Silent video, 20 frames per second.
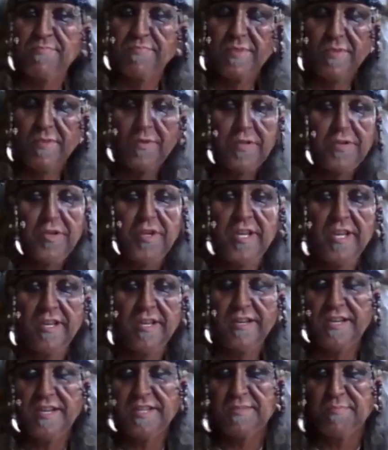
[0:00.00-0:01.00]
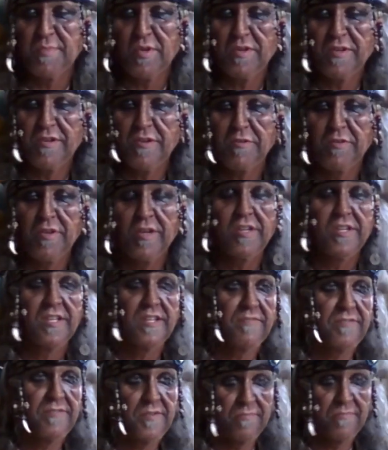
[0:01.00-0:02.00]
well, you can't ask Mario. God
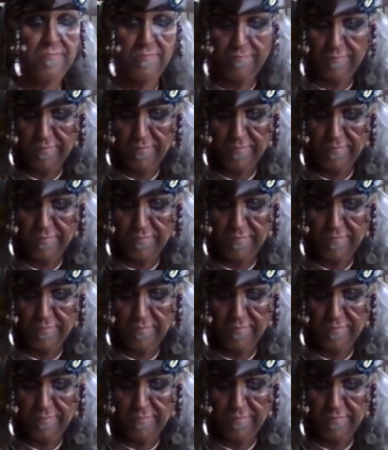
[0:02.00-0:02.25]
love you.